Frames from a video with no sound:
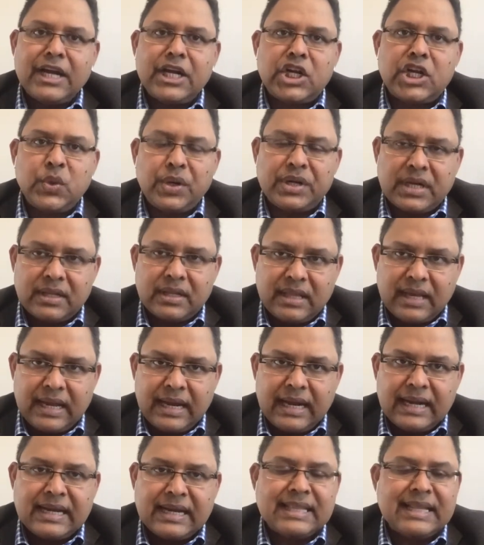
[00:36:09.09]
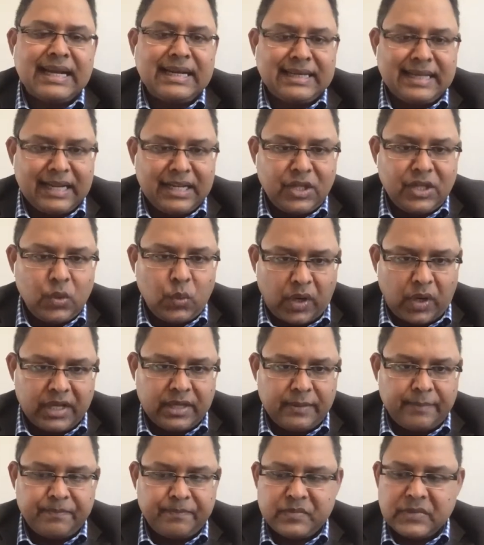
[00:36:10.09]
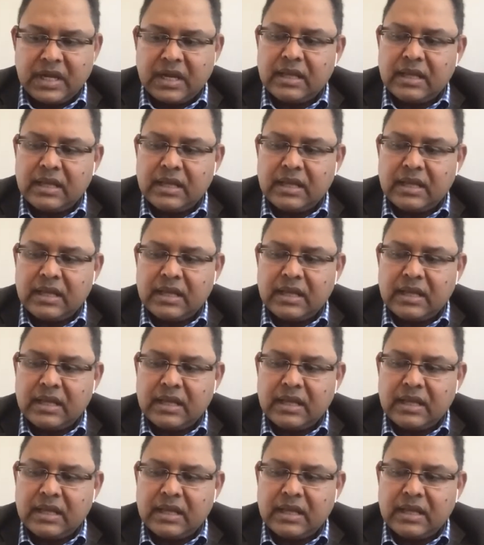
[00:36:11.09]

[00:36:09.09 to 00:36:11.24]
I do it at the end, and I'll tell you why.